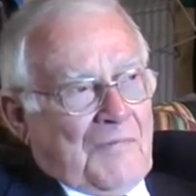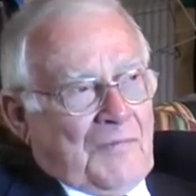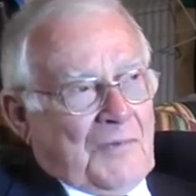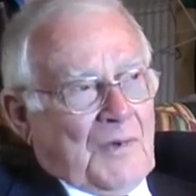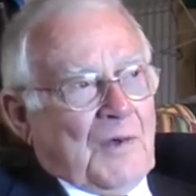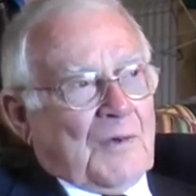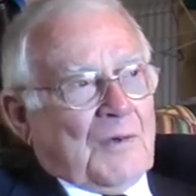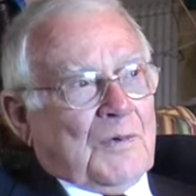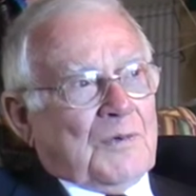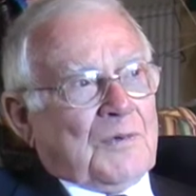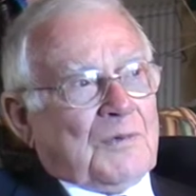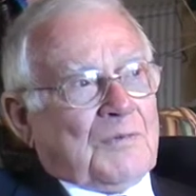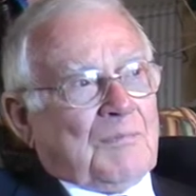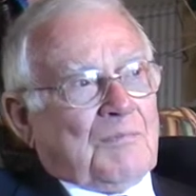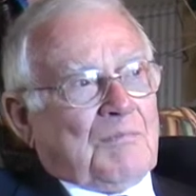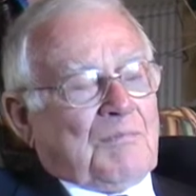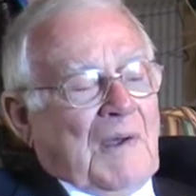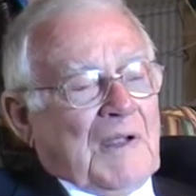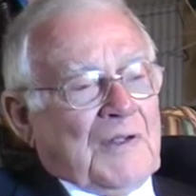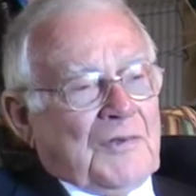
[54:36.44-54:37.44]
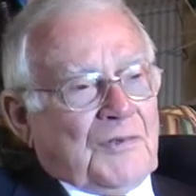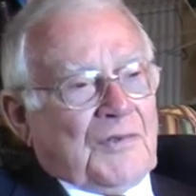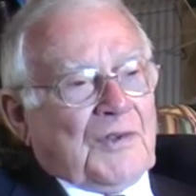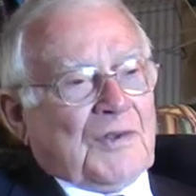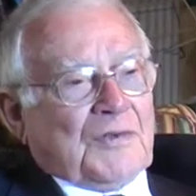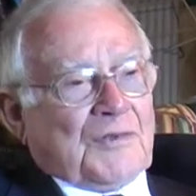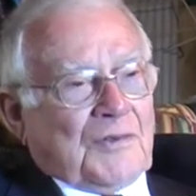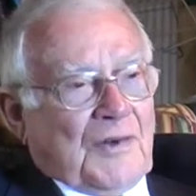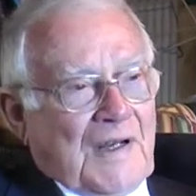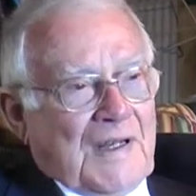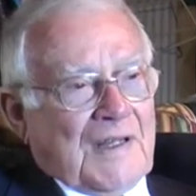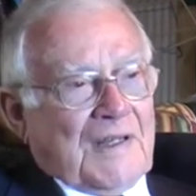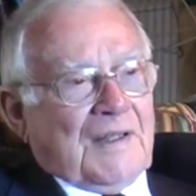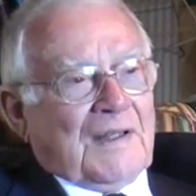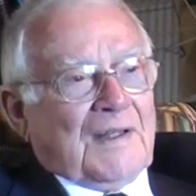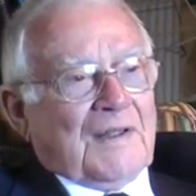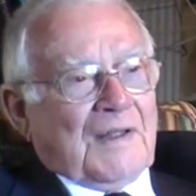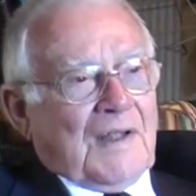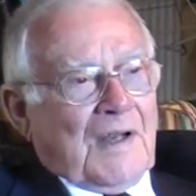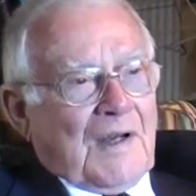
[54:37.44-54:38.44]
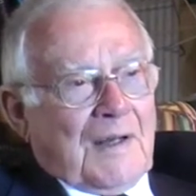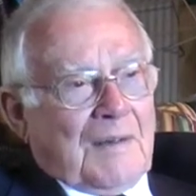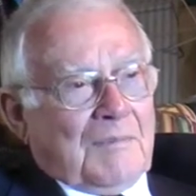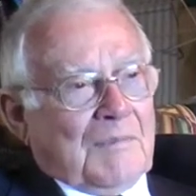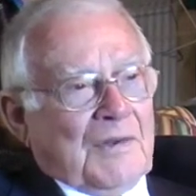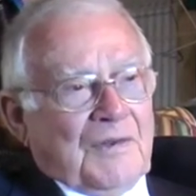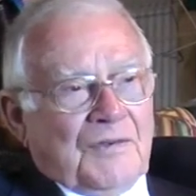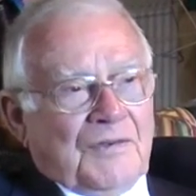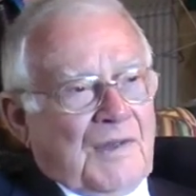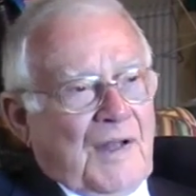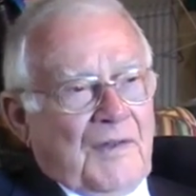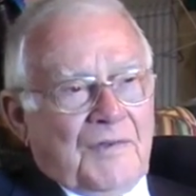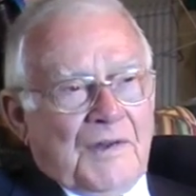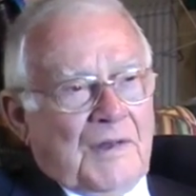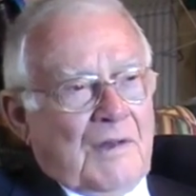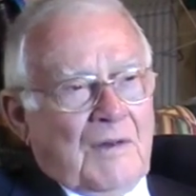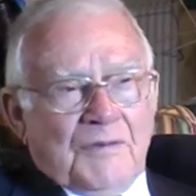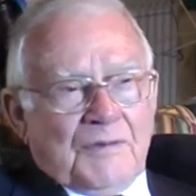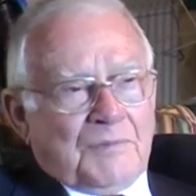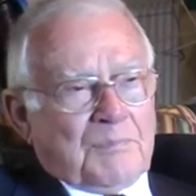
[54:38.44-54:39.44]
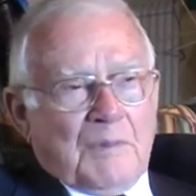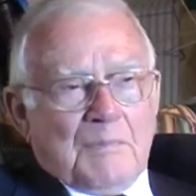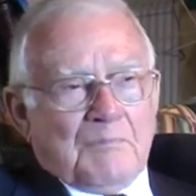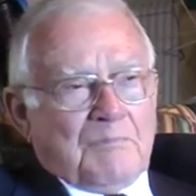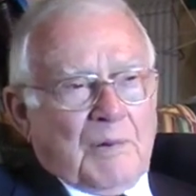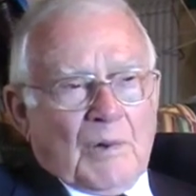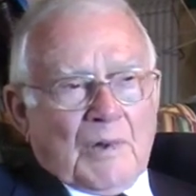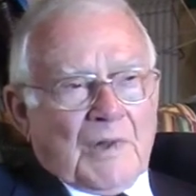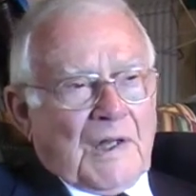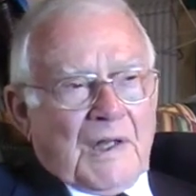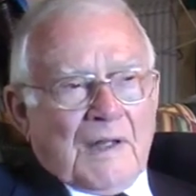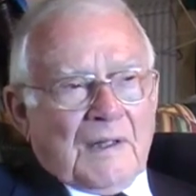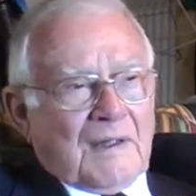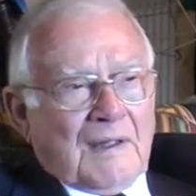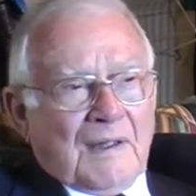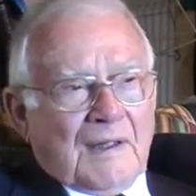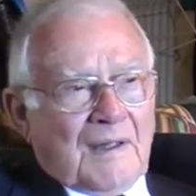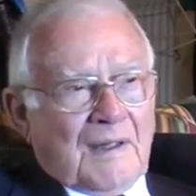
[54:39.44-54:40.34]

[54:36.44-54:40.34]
view, basic training in the army is nothing else but bullying.